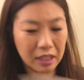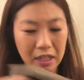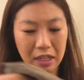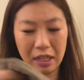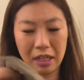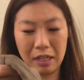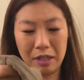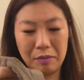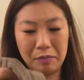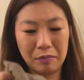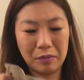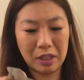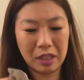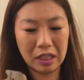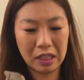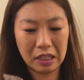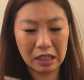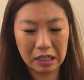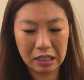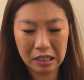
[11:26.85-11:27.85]
God,
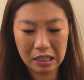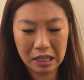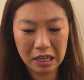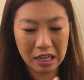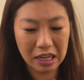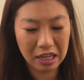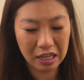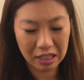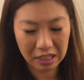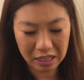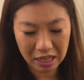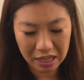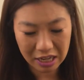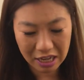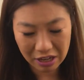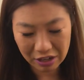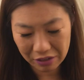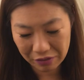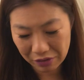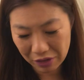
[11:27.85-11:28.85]
I
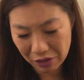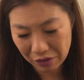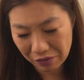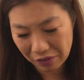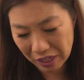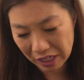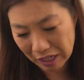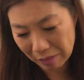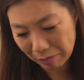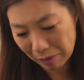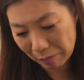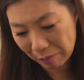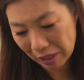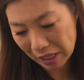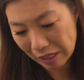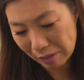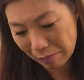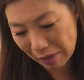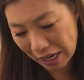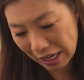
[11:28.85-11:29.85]
don't even know if I get my
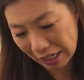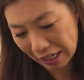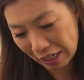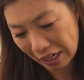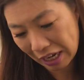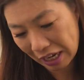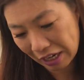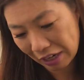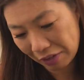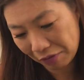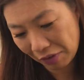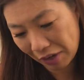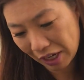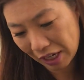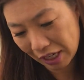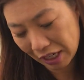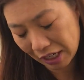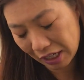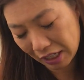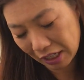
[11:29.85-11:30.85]
money back if I
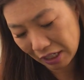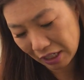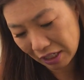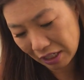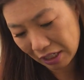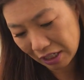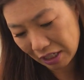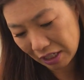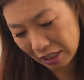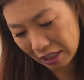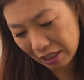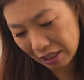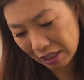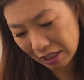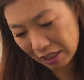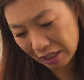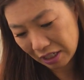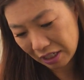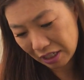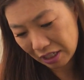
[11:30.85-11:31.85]

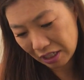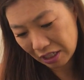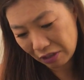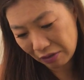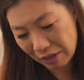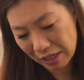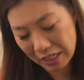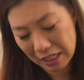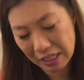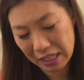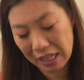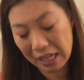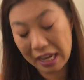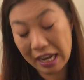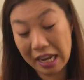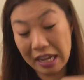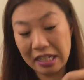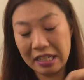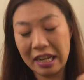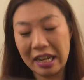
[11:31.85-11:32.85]
try to sell Ann